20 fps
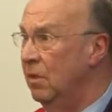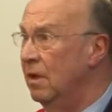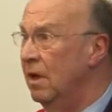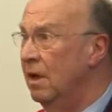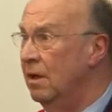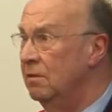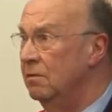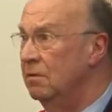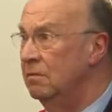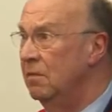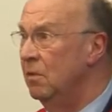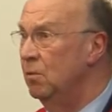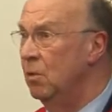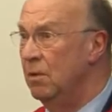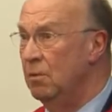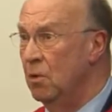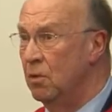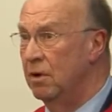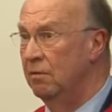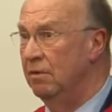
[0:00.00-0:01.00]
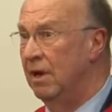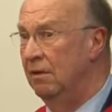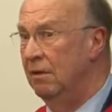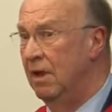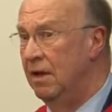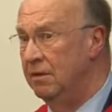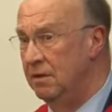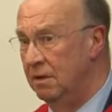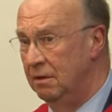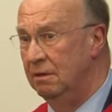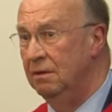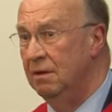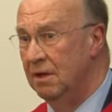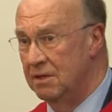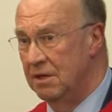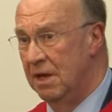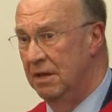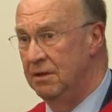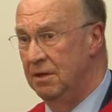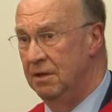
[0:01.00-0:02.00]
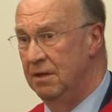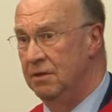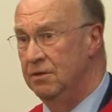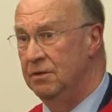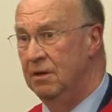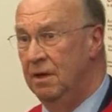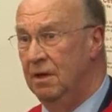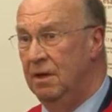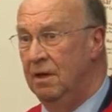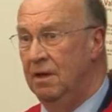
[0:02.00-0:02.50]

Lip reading: and we walk around London as Londoners